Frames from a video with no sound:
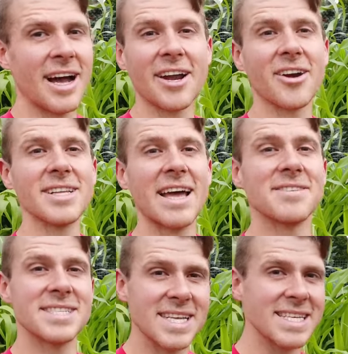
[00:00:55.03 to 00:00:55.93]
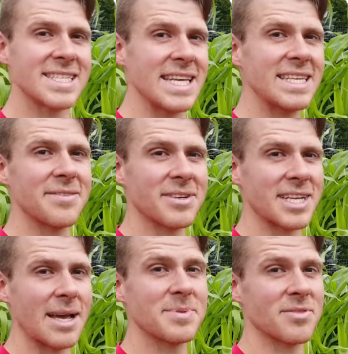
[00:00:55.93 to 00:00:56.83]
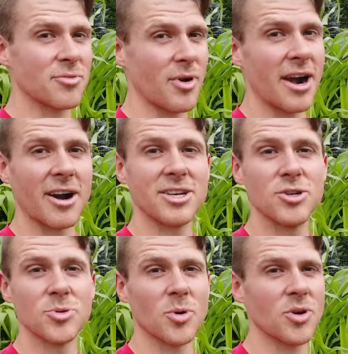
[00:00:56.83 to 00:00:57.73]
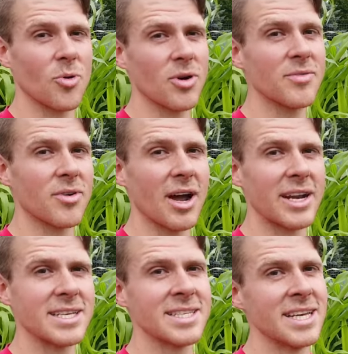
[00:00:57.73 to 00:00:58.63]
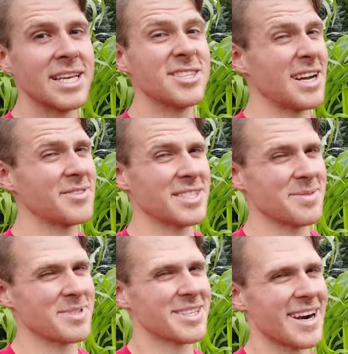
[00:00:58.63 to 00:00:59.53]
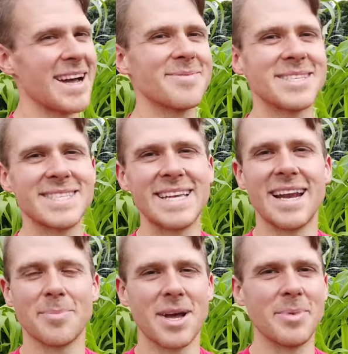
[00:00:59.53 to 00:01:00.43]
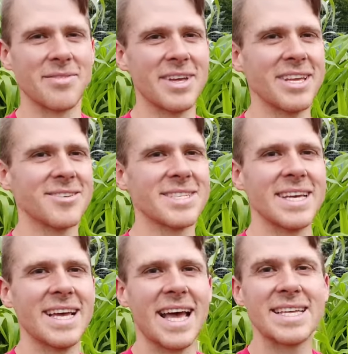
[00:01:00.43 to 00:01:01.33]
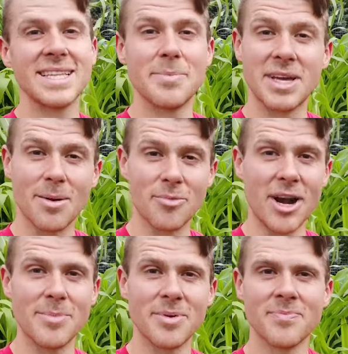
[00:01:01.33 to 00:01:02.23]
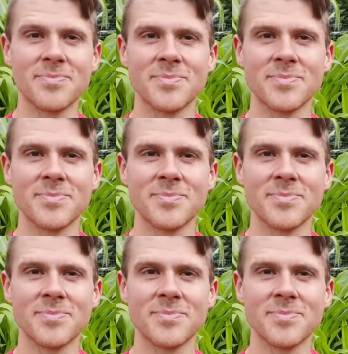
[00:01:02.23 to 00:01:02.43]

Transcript: I currently have 16 different types of rare unusual corn varieties. You'll have to subscribe to see in upcoming videos as they become ripe.